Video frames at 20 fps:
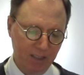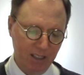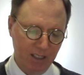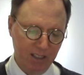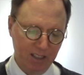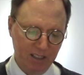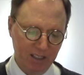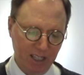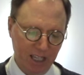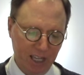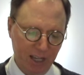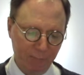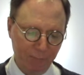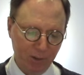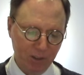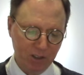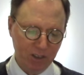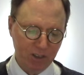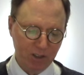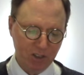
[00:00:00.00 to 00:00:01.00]
in an
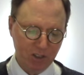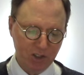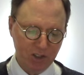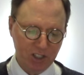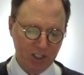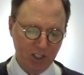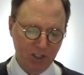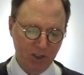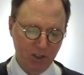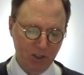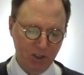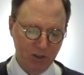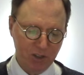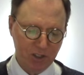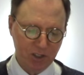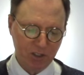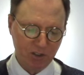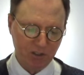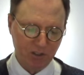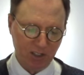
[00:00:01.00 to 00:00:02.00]
effort to
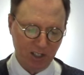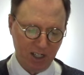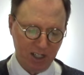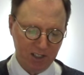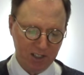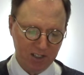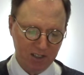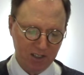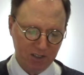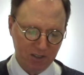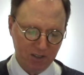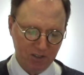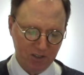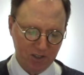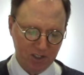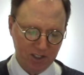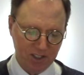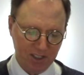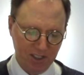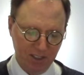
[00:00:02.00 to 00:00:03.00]
seduce Christ to
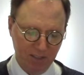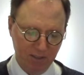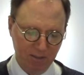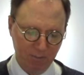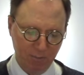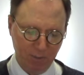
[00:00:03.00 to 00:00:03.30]
sin.